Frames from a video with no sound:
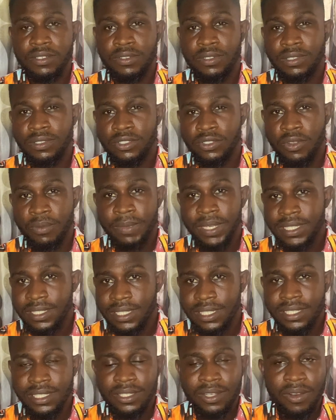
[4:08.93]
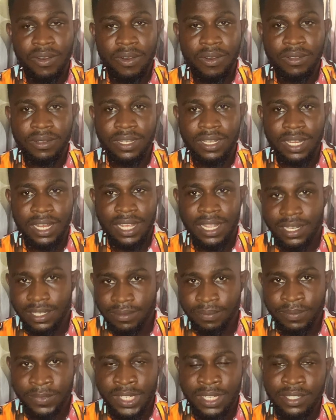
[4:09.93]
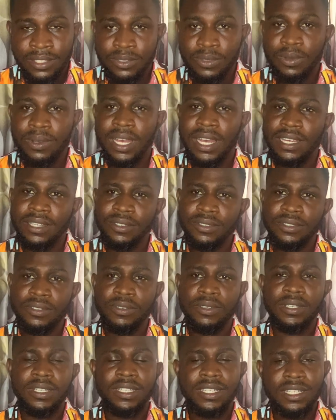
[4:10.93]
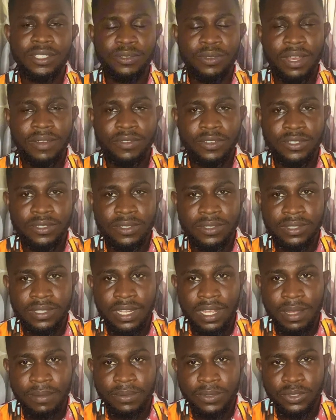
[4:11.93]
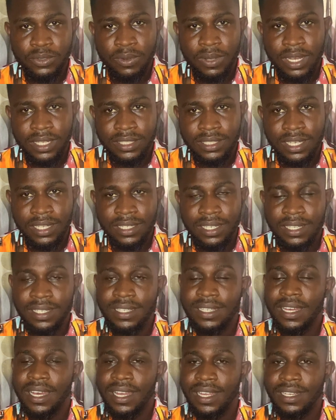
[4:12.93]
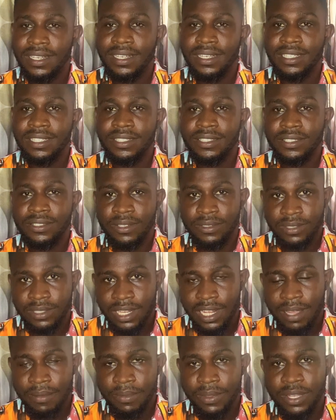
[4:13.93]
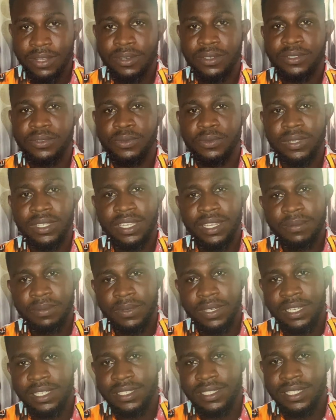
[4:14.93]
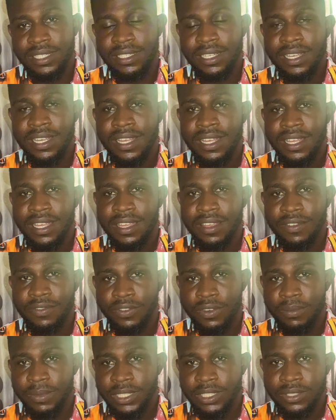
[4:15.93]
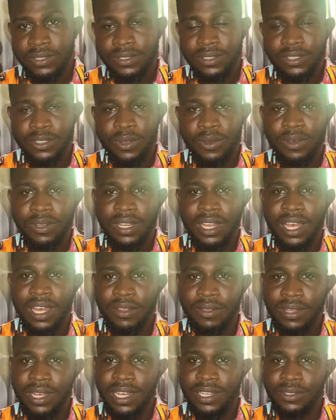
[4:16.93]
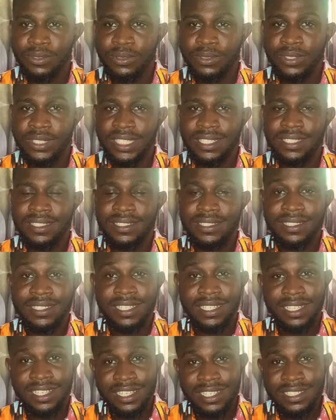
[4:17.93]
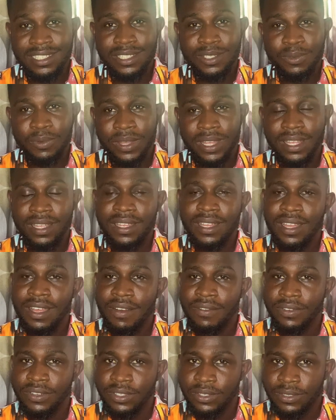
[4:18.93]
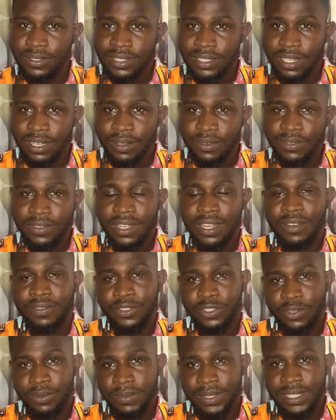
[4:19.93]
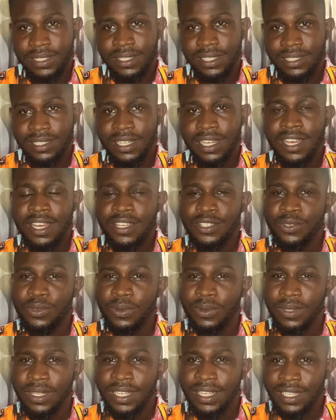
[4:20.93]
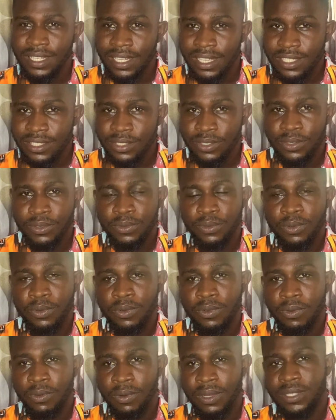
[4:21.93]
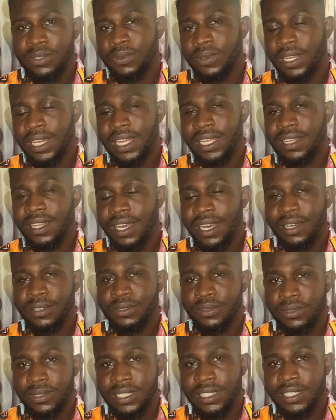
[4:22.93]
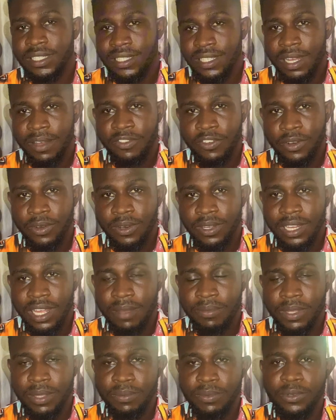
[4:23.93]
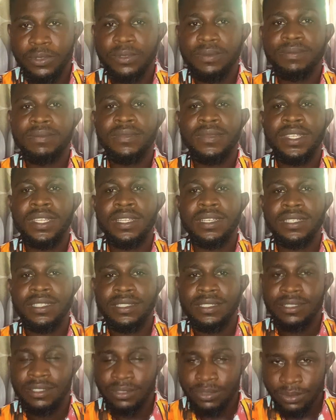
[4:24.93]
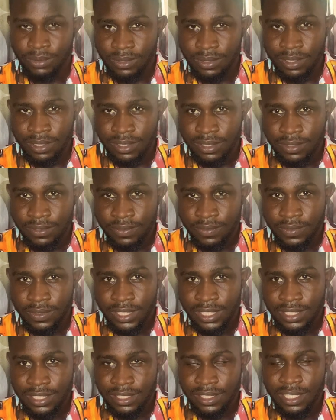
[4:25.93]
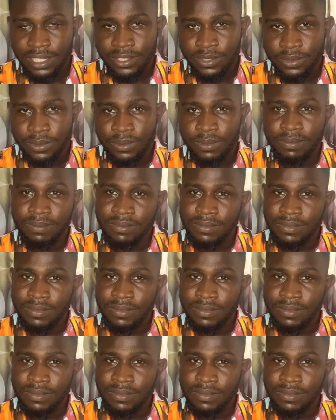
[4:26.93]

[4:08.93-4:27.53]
submit it online. So, and also, in case you have not subscribed to our channel, kindly subscribe, because we keep getting informations on how you can do things the easy way for yourself and for your business. So in case you want to learn how to register for other people, do not hesitate to